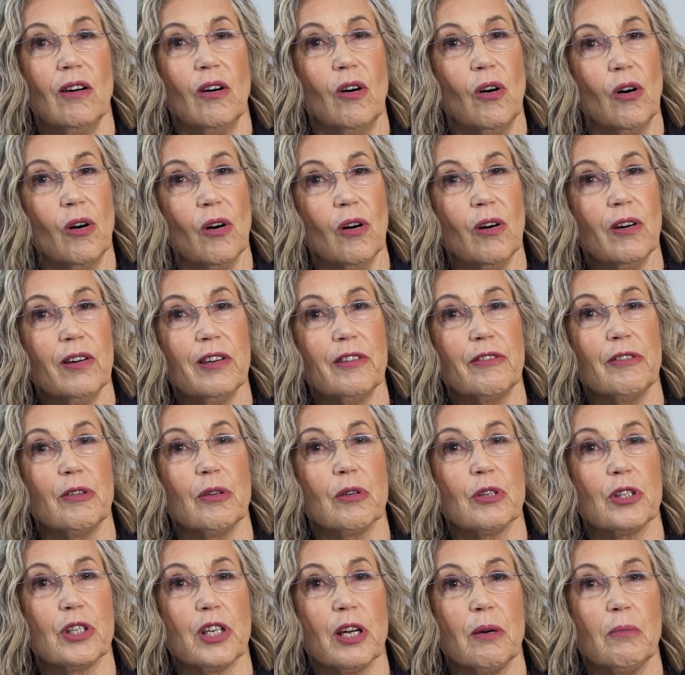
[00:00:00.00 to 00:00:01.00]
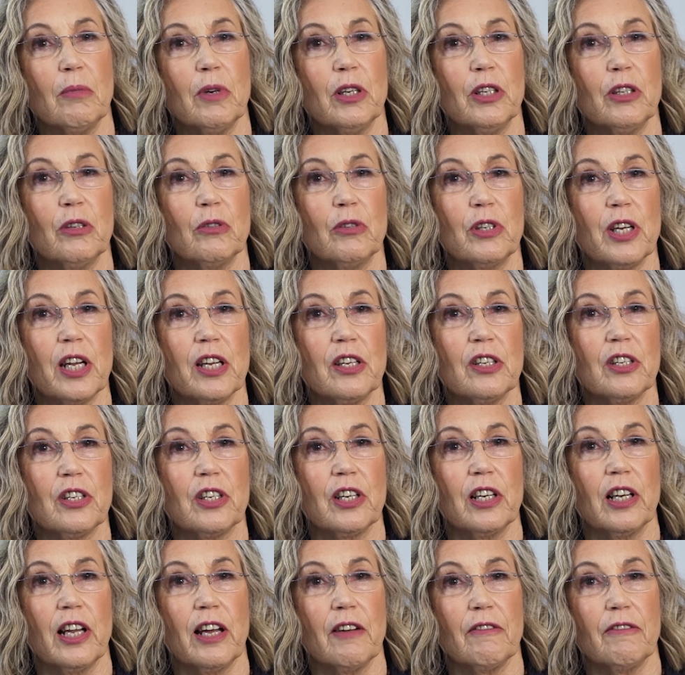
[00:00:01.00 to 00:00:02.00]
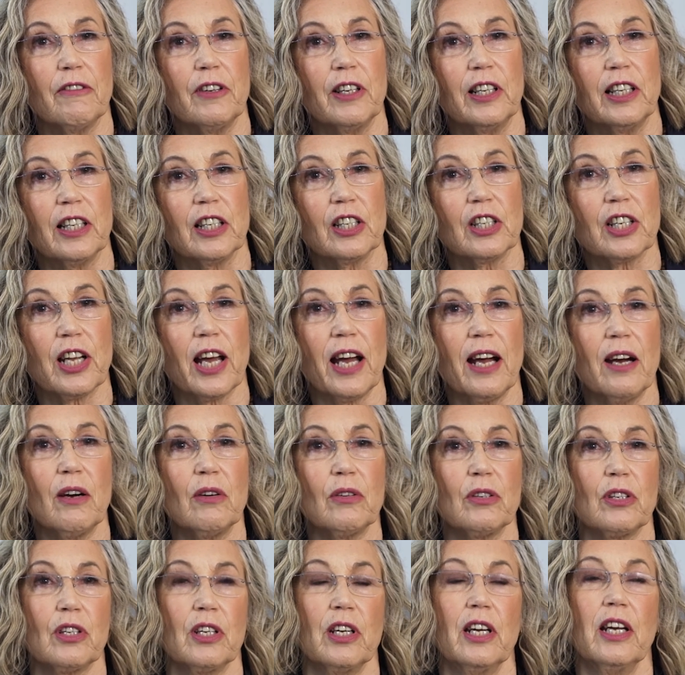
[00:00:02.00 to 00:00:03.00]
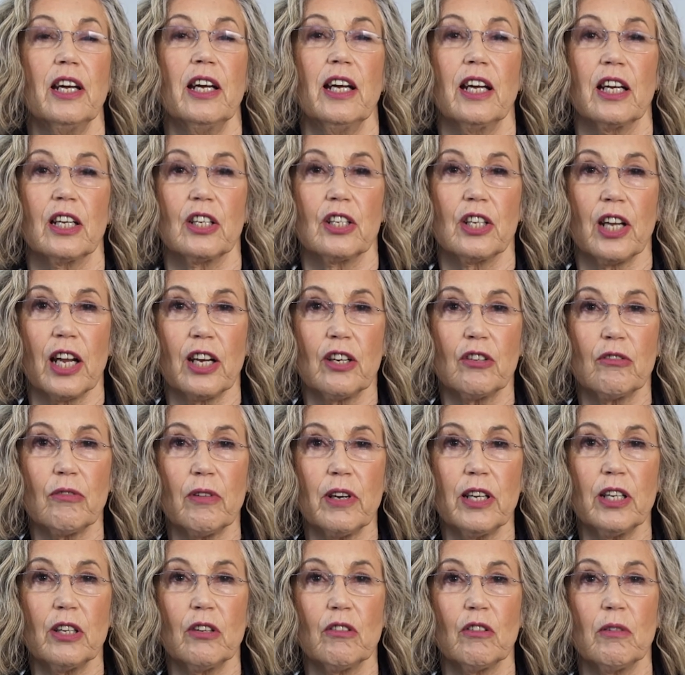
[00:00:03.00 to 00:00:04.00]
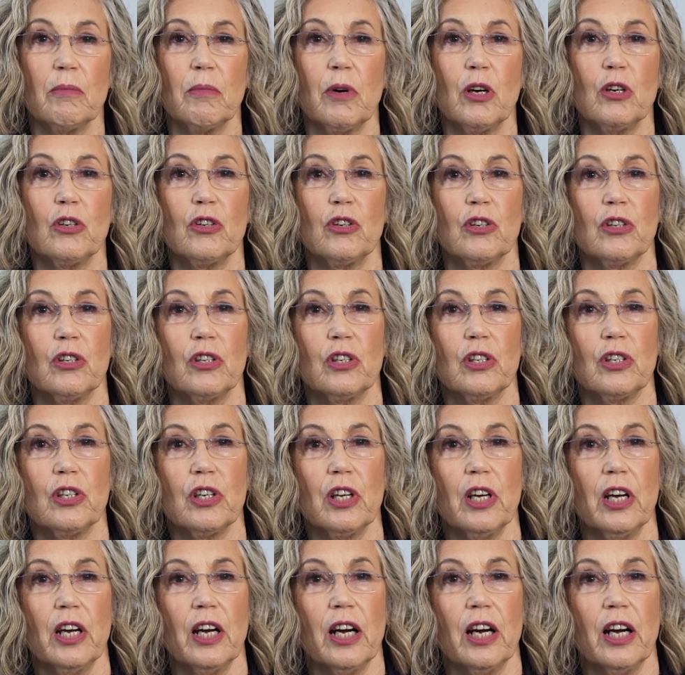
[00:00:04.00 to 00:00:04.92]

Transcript: Or if you are someone who tends to let feelings out, exaggerate your emotions,